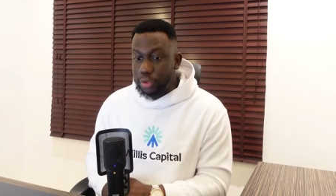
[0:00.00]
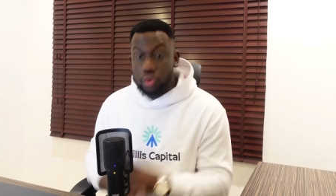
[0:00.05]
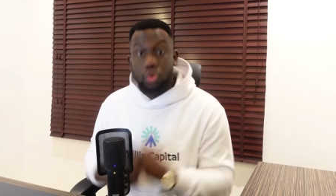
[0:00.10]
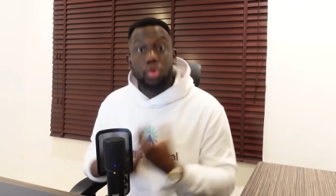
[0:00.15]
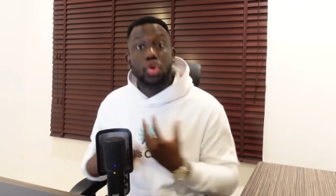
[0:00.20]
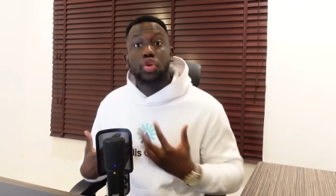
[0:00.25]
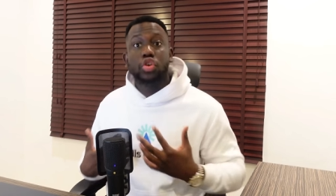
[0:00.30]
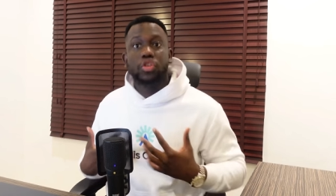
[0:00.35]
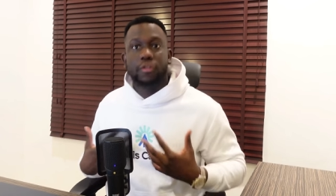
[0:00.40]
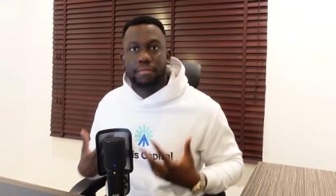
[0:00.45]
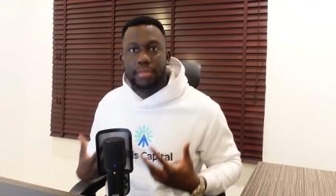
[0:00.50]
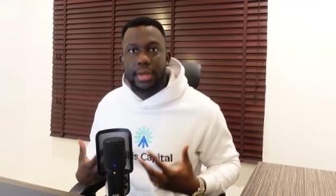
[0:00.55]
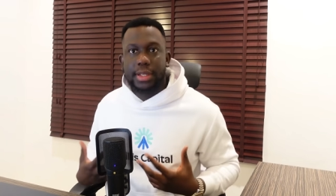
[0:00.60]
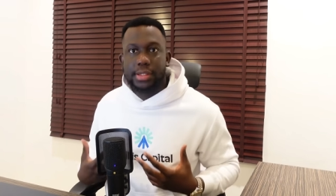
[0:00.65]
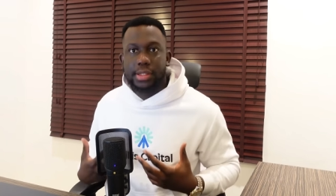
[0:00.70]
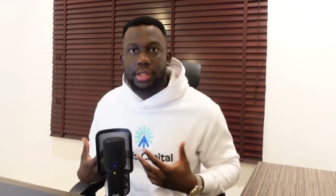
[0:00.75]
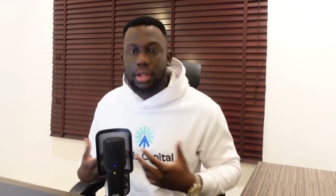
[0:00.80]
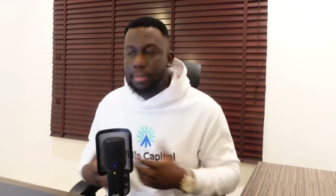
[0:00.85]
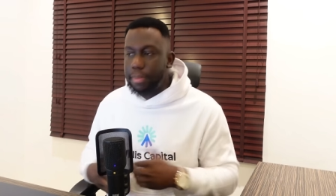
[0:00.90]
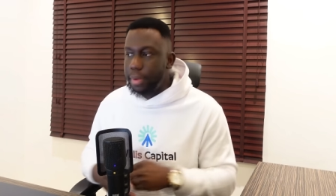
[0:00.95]
you know you've
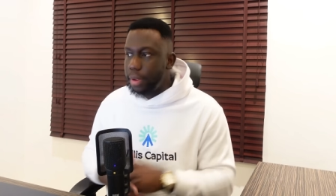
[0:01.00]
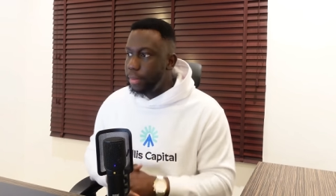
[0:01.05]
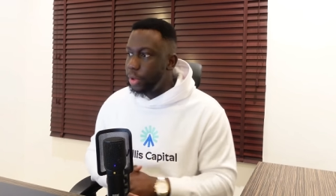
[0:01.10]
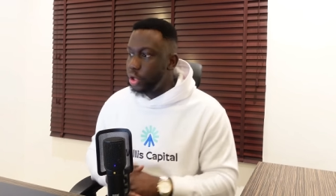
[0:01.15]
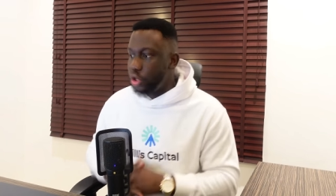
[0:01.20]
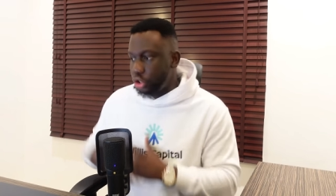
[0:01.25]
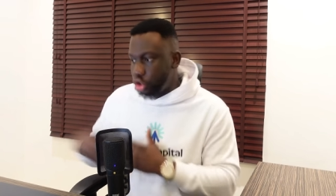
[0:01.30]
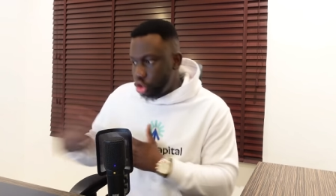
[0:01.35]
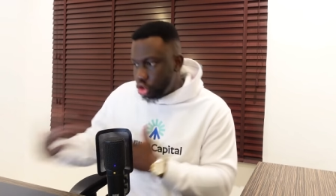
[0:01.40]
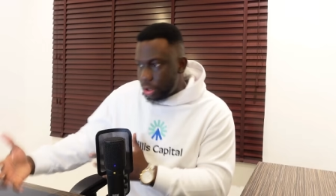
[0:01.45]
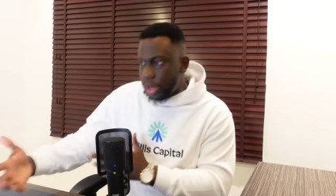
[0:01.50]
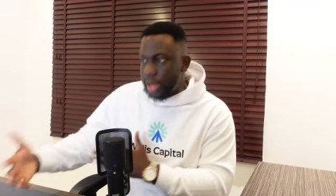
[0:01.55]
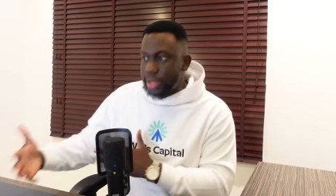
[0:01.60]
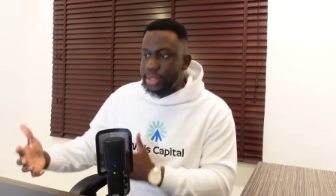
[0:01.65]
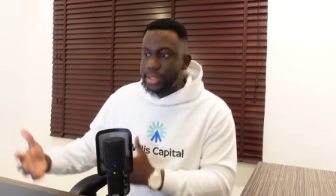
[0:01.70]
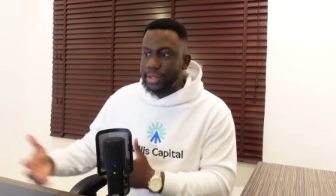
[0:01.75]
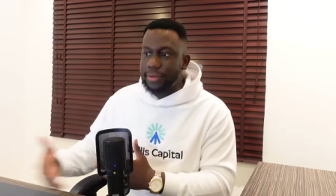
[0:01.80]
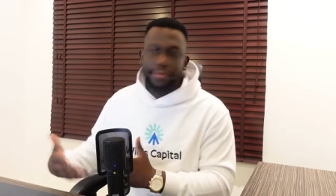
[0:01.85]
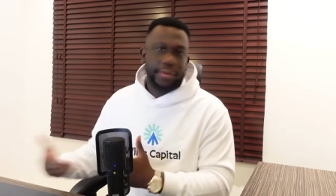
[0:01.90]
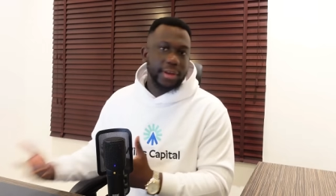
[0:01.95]
messed up, but you're
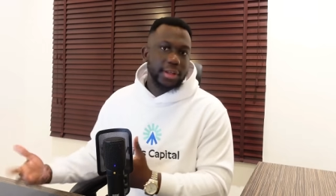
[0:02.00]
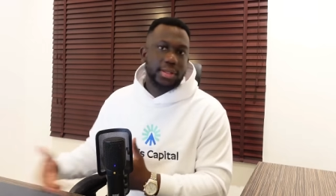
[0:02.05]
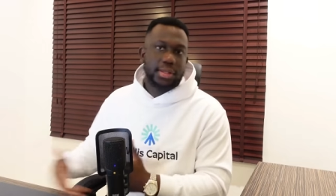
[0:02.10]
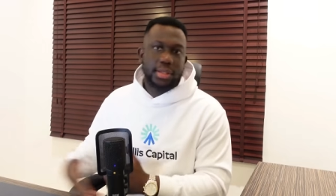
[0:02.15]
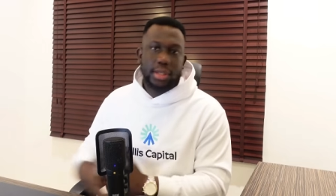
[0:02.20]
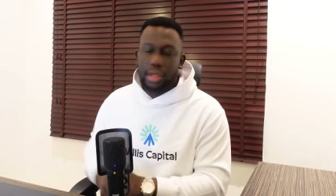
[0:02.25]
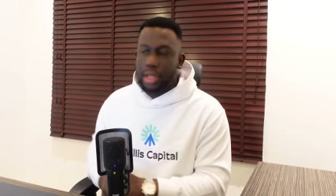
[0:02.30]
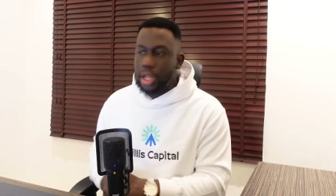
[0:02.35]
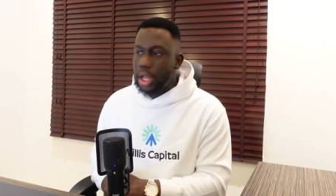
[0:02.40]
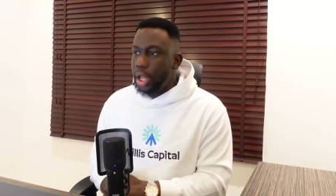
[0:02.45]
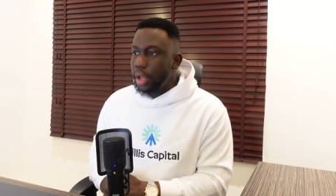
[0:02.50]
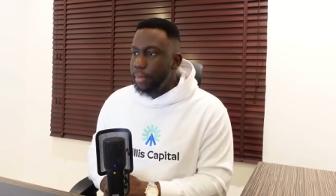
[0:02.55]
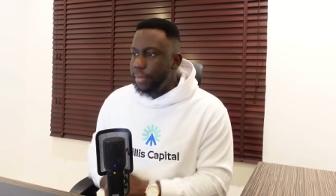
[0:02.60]
trying to fix it.